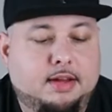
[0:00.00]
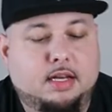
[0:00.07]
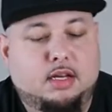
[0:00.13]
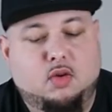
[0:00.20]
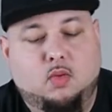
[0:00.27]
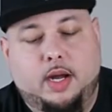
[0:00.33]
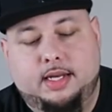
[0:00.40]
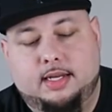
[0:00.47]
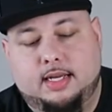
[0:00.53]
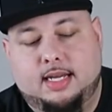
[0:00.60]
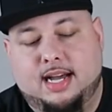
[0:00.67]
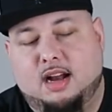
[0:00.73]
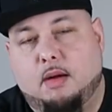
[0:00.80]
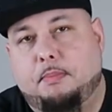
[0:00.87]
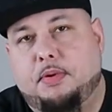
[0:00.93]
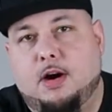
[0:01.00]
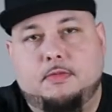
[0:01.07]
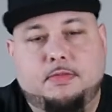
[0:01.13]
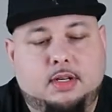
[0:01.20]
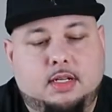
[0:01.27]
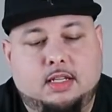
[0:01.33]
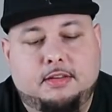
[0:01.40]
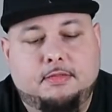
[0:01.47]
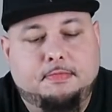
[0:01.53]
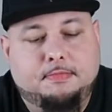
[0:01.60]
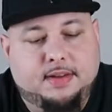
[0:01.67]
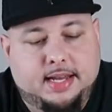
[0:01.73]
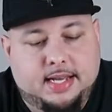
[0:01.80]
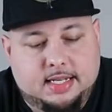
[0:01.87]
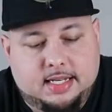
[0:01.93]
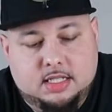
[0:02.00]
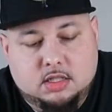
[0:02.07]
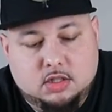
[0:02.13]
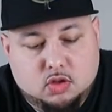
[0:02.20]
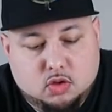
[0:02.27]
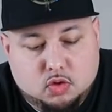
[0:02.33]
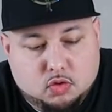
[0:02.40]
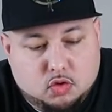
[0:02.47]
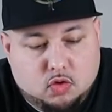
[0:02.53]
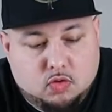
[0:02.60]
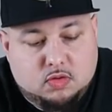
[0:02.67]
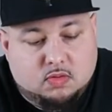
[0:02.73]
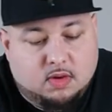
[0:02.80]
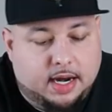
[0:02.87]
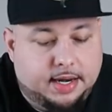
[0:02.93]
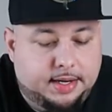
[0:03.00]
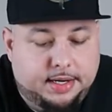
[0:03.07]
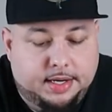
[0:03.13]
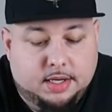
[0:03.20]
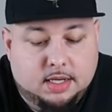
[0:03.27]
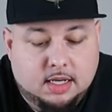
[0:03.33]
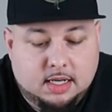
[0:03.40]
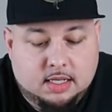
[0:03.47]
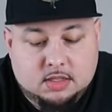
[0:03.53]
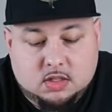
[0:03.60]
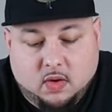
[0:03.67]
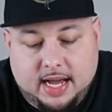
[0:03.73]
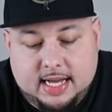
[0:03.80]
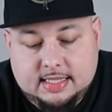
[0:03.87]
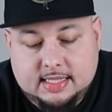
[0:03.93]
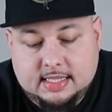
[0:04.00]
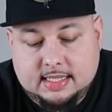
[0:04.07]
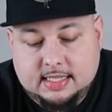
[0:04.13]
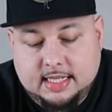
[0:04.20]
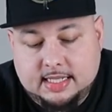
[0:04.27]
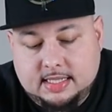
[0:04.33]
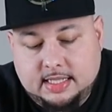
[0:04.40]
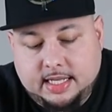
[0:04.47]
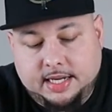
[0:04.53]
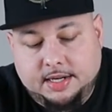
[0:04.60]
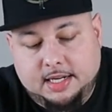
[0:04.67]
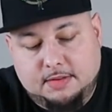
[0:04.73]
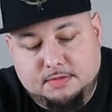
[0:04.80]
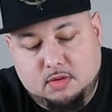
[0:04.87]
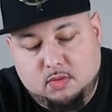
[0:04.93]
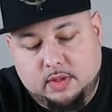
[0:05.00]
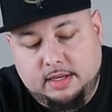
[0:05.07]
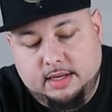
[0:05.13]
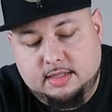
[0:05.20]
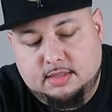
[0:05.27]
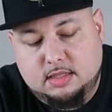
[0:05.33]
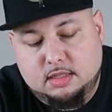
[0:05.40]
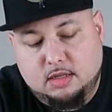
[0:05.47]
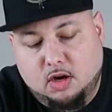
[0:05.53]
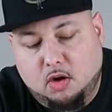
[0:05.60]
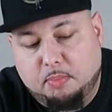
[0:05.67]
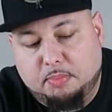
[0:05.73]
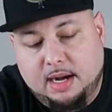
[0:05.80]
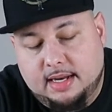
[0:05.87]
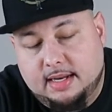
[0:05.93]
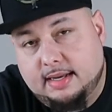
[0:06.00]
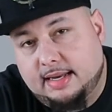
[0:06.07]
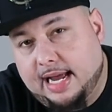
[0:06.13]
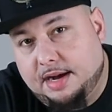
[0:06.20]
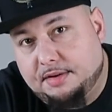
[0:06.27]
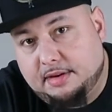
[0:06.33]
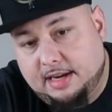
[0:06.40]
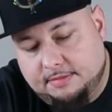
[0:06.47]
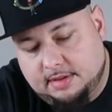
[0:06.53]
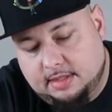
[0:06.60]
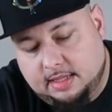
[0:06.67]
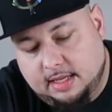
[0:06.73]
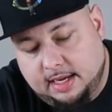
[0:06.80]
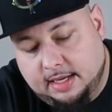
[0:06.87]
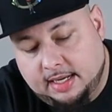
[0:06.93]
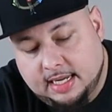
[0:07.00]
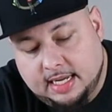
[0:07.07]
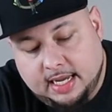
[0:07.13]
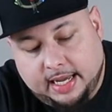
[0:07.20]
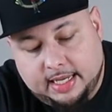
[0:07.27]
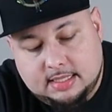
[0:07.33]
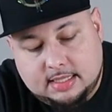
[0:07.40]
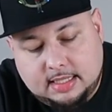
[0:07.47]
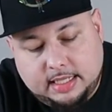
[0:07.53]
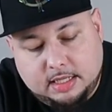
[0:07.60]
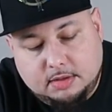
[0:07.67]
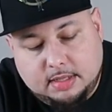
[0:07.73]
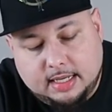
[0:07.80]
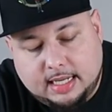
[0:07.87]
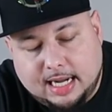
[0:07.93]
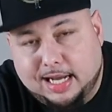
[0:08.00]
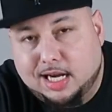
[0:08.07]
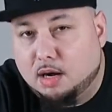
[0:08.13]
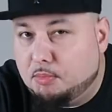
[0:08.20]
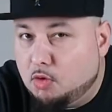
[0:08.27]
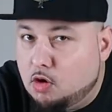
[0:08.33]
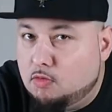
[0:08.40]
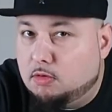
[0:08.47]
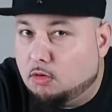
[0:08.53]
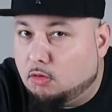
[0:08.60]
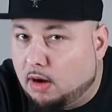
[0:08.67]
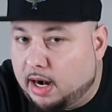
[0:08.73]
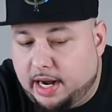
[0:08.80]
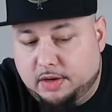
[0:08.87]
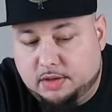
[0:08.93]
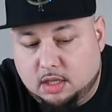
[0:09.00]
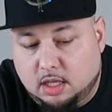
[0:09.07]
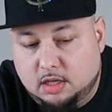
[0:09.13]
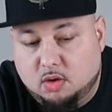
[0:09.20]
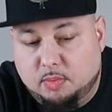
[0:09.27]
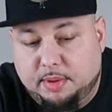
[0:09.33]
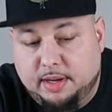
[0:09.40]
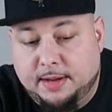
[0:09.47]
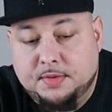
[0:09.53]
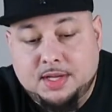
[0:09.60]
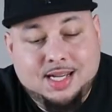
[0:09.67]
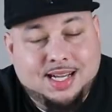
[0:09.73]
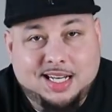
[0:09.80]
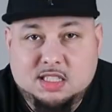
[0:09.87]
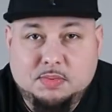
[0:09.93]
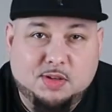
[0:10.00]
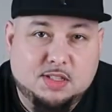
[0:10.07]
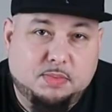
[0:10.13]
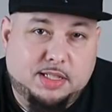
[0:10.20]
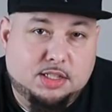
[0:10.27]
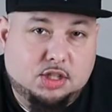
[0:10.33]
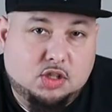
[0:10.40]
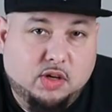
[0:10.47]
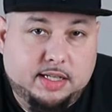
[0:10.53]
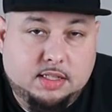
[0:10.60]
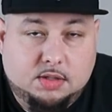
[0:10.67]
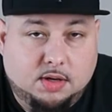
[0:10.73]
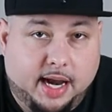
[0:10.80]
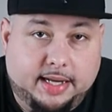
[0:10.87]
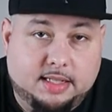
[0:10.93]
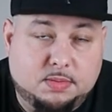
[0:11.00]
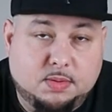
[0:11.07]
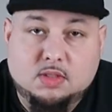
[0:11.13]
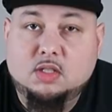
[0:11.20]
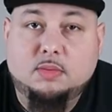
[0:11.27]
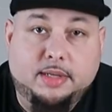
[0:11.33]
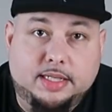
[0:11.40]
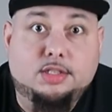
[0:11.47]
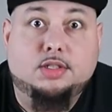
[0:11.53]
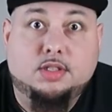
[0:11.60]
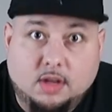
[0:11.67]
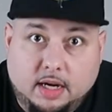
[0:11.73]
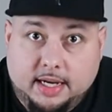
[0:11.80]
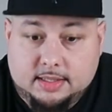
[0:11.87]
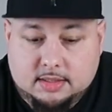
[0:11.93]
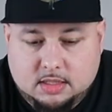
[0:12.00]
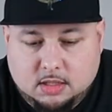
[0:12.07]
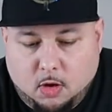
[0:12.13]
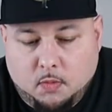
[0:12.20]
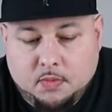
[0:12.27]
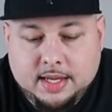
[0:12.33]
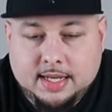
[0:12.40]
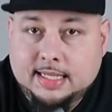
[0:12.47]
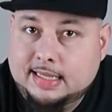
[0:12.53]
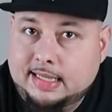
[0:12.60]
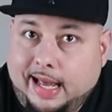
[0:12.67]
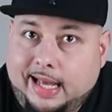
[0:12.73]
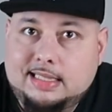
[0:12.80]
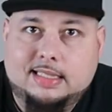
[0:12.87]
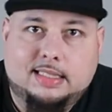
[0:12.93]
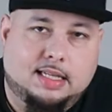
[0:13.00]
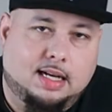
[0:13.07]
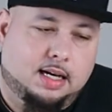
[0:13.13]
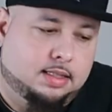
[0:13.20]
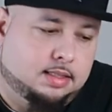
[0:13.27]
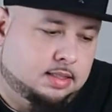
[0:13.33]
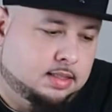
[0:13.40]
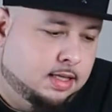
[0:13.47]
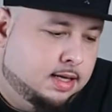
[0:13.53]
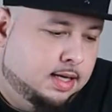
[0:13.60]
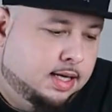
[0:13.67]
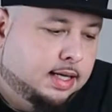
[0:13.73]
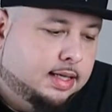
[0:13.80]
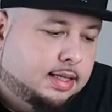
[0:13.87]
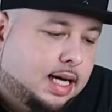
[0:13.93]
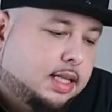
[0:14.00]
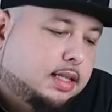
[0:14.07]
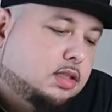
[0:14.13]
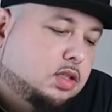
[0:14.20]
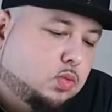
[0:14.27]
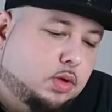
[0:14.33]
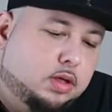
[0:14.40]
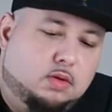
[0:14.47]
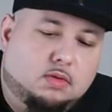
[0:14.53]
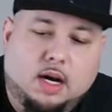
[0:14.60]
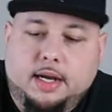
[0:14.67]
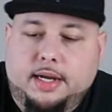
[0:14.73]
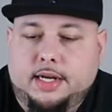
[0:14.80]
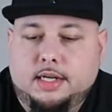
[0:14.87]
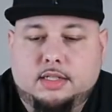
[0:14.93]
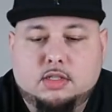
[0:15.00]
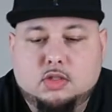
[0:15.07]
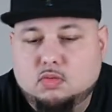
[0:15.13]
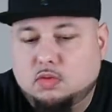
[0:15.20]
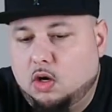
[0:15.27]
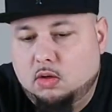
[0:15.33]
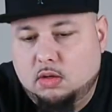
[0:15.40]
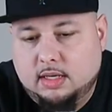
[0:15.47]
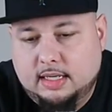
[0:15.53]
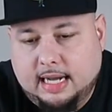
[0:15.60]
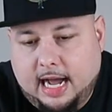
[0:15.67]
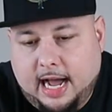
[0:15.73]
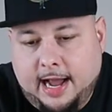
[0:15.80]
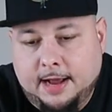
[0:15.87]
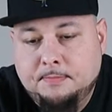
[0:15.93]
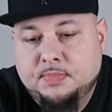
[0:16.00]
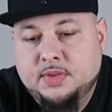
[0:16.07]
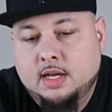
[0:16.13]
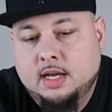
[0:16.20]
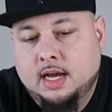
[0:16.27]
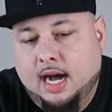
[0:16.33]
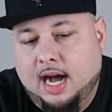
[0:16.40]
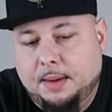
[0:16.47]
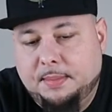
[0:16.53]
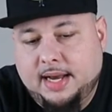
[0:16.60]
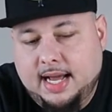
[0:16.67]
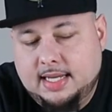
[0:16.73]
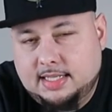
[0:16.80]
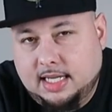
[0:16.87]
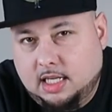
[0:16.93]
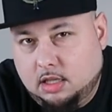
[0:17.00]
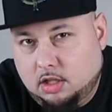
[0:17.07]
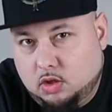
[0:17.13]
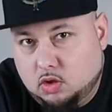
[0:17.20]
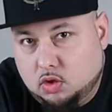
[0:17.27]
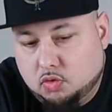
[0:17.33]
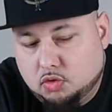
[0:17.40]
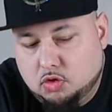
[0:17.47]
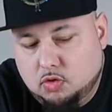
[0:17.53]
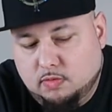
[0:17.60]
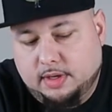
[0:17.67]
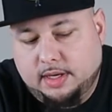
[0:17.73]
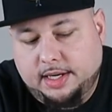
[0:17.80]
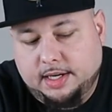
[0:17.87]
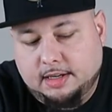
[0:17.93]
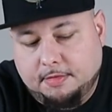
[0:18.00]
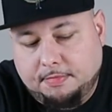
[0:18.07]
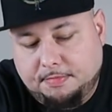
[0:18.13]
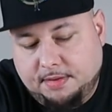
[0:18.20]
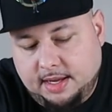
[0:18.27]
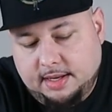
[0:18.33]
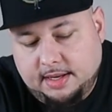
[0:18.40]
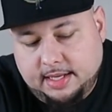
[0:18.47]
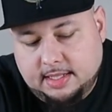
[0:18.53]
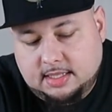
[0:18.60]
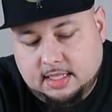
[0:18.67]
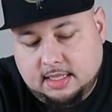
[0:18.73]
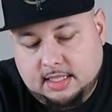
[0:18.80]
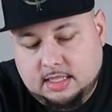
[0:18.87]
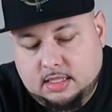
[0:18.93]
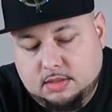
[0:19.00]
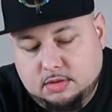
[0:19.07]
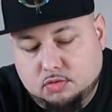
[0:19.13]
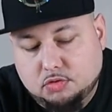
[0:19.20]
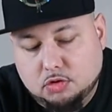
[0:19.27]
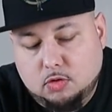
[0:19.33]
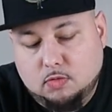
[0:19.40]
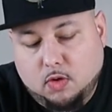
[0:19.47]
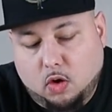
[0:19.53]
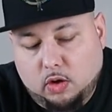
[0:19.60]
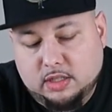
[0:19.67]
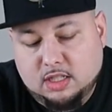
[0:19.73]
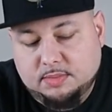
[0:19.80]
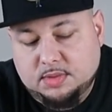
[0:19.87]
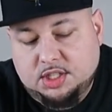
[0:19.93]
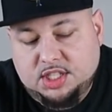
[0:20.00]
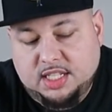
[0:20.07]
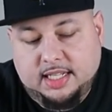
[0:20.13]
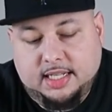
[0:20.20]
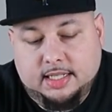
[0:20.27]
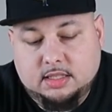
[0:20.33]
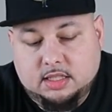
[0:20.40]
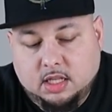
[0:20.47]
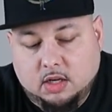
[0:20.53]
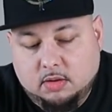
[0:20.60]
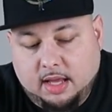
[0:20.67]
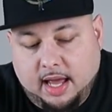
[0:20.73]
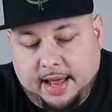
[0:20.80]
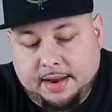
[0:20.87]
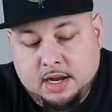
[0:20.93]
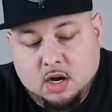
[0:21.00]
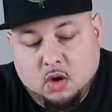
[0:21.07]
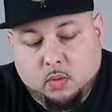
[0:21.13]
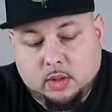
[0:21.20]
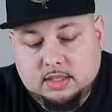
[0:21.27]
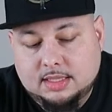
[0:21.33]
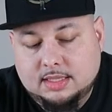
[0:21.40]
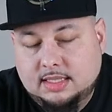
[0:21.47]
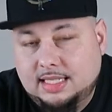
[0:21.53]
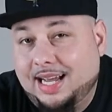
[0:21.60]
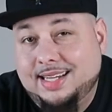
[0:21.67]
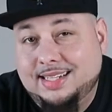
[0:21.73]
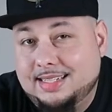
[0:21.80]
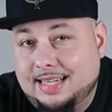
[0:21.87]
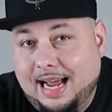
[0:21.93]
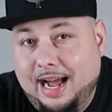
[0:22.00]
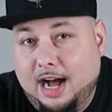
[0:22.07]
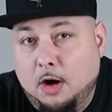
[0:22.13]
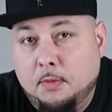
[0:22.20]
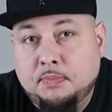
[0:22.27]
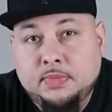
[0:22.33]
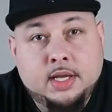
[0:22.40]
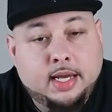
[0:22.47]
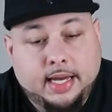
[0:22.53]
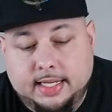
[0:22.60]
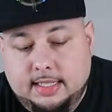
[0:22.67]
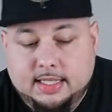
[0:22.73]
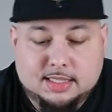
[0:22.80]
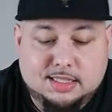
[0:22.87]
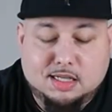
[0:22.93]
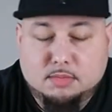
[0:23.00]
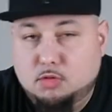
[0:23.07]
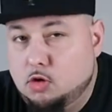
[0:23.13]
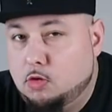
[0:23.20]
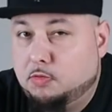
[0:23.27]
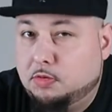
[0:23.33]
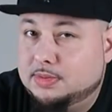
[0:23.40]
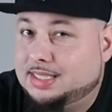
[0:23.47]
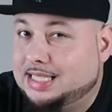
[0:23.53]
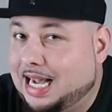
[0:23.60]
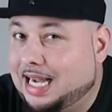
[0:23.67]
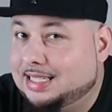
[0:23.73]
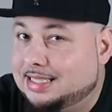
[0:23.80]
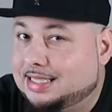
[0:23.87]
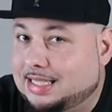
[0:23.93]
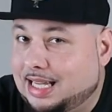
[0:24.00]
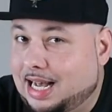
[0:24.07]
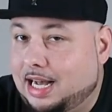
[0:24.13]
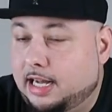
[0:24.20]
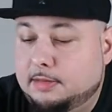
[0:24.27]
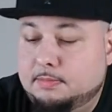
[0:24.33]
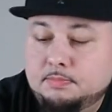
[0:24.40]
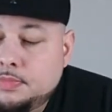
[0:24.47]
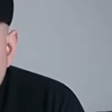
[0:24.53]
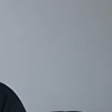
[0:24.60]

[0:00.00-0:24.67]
any way to kind of perfectly fit in these little grooves right here. So as it sits there, even when it's, you know, buttoned down and everything, it still can kind of move around a little bit. And it's supposed to be a straight track. It's supposed to be straight, so that sucks. Now this one right here, this roller guide, it has like a little groove in here to fit into this groove on the machine so that once it's tightened down, it doesn't move from side to side.